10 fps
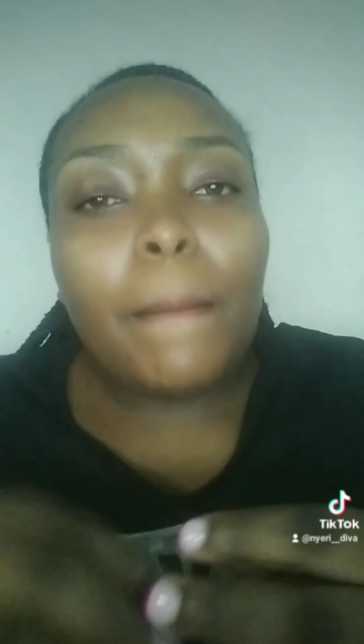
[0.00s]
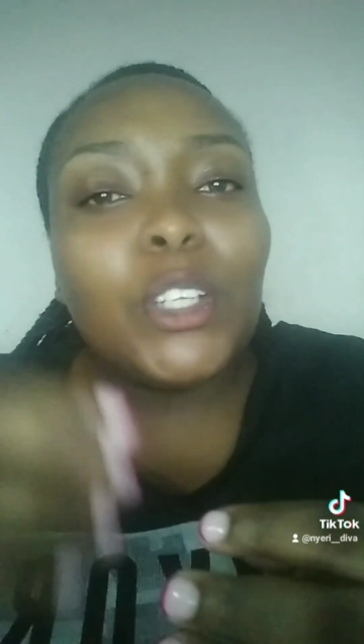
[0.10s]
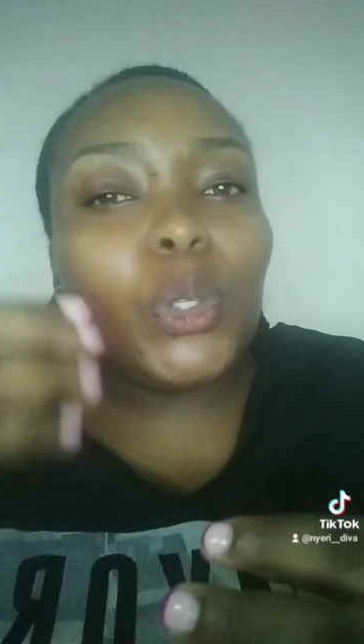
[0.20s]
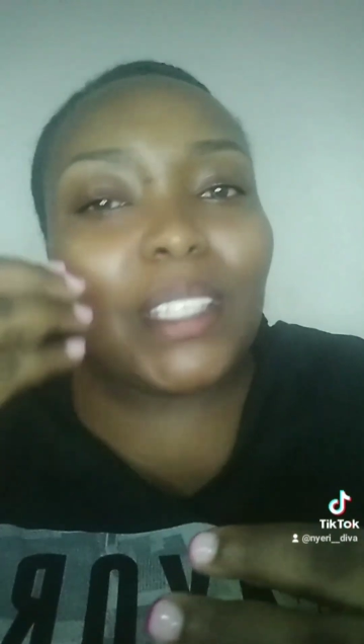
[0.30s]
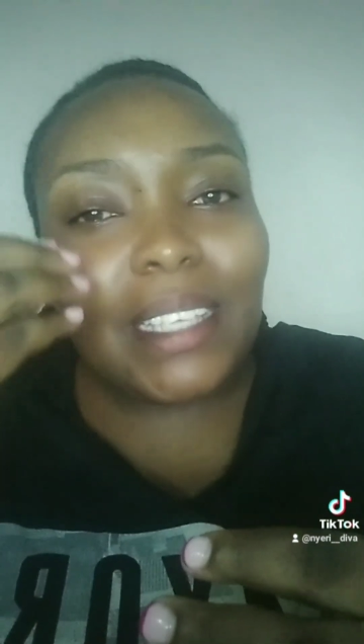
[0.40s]

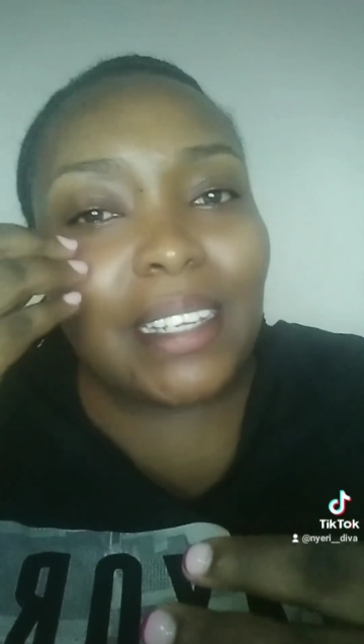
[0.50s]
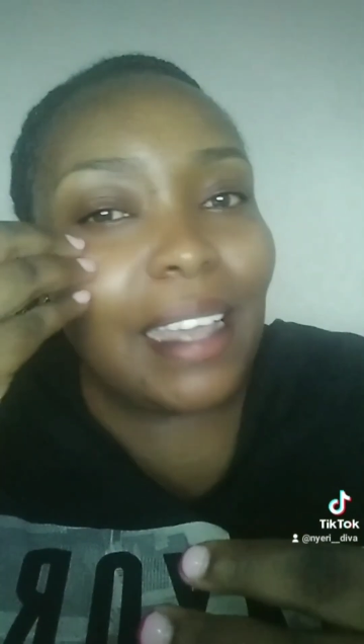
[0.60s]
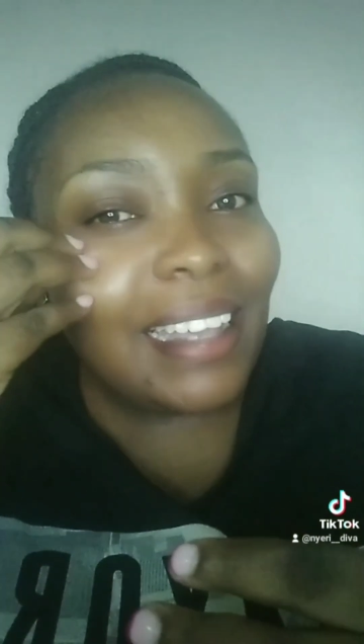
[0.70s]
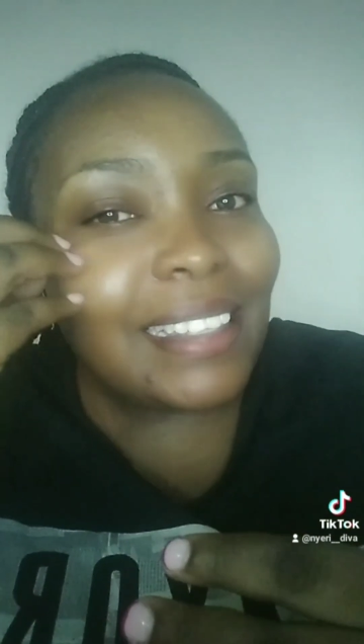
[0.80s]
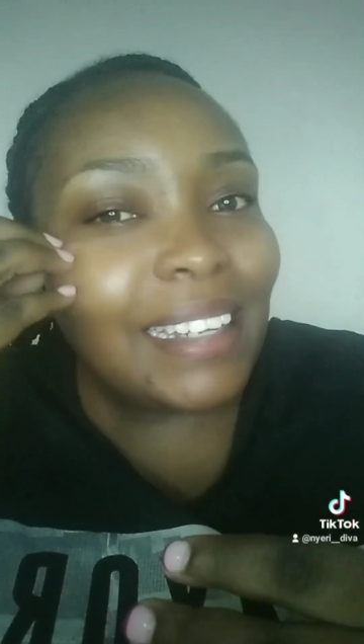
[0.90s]
but your skin
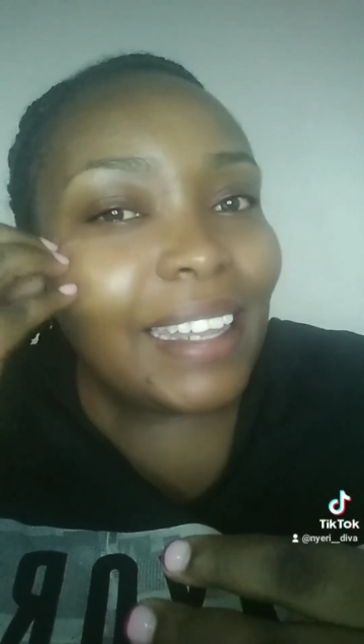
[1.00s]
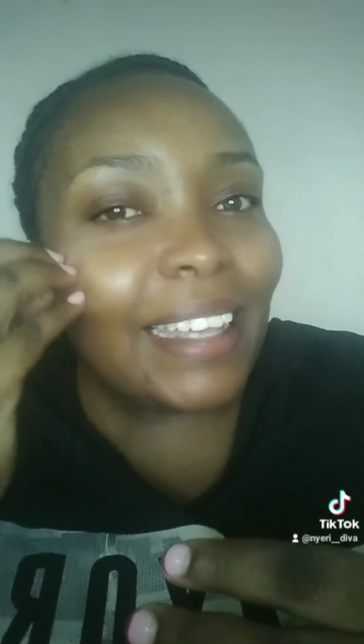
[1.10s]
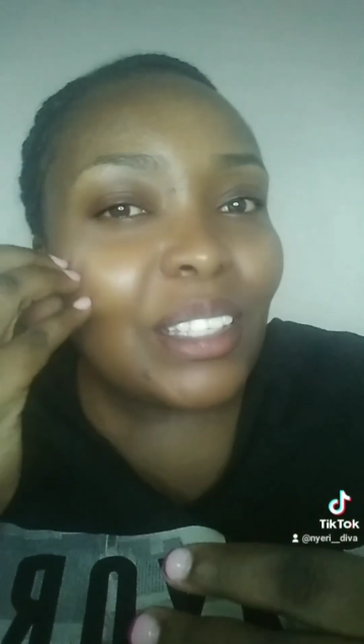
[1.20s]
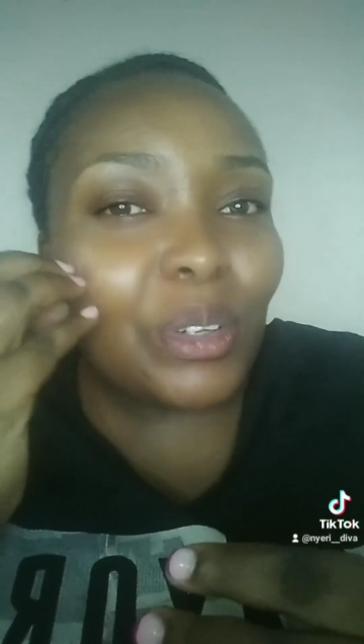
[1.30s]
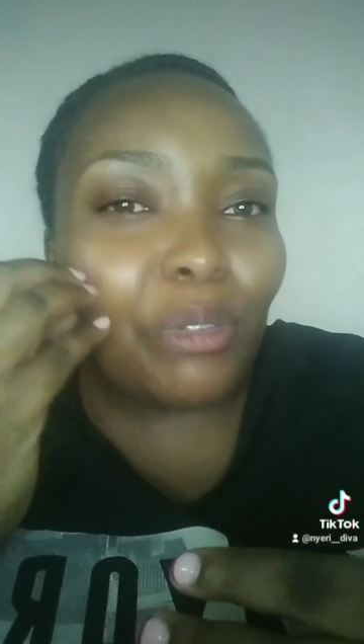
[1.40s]
has
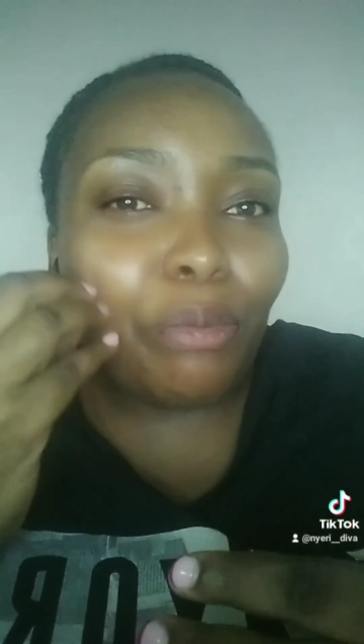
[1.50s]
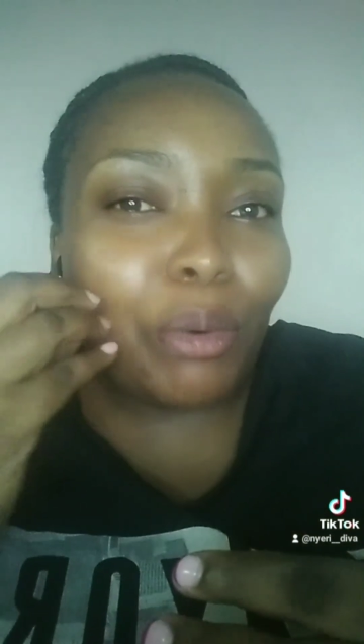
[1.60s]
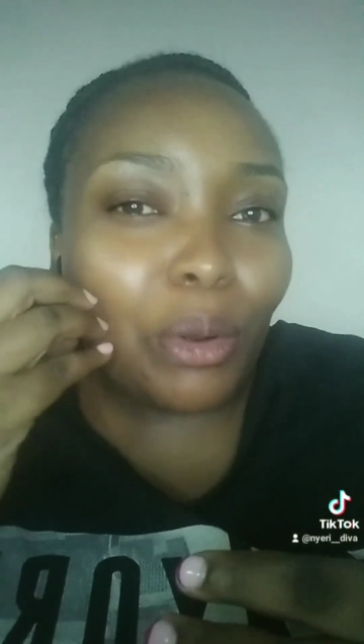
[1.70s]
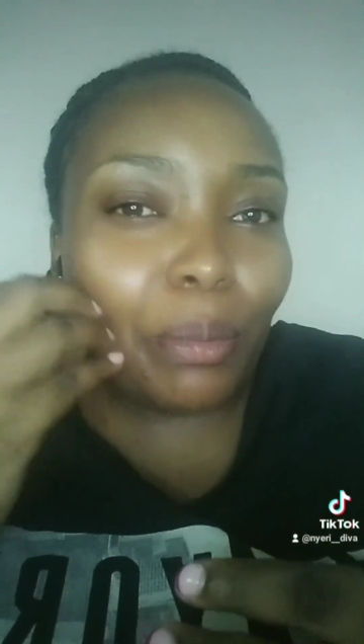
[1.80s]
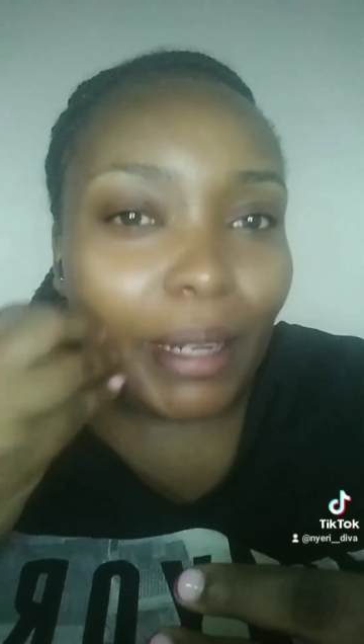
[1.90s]
layers of
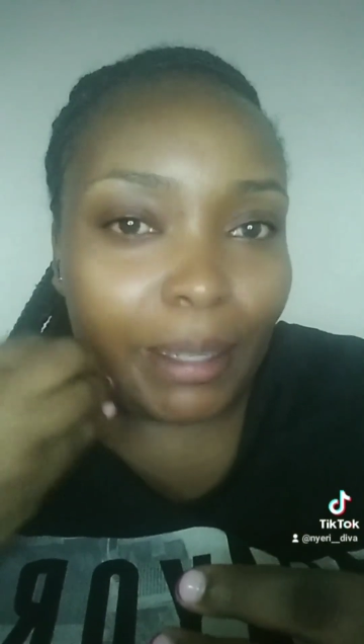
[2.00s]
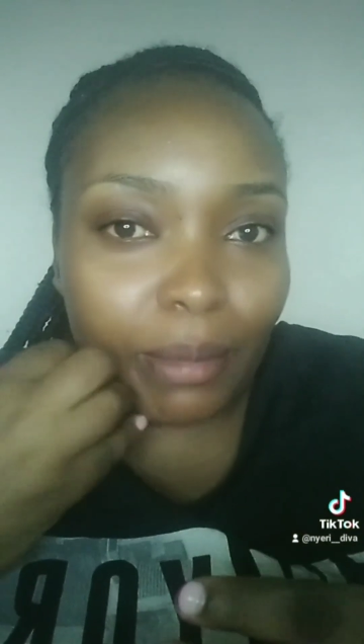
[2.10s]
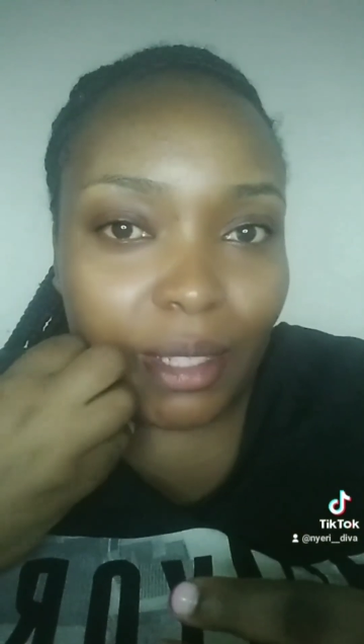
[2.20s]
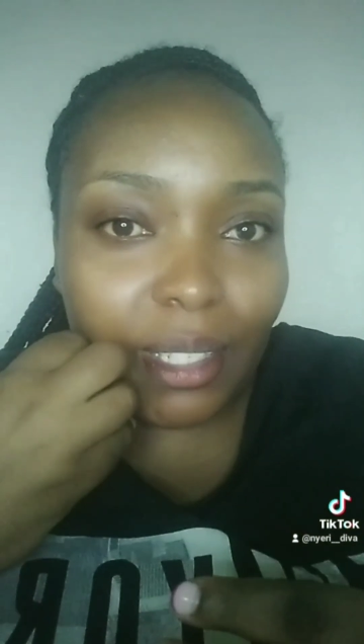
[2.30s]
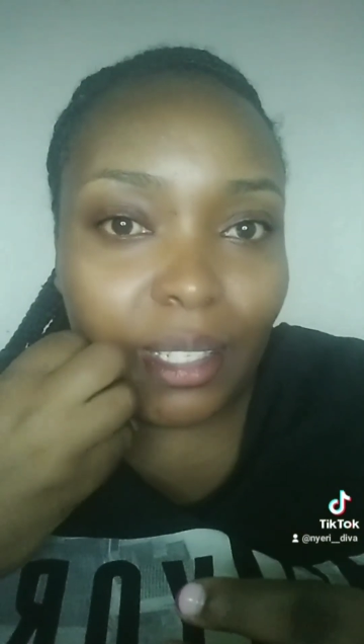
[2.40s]

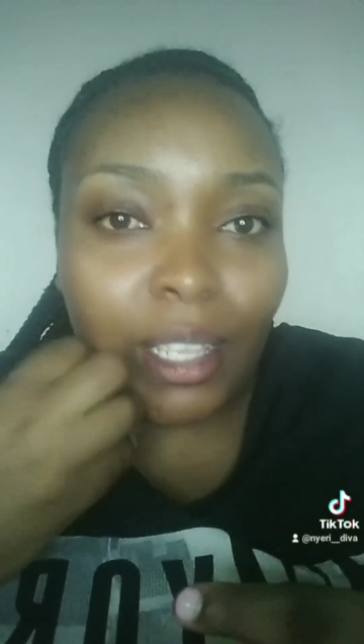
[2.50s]
problems.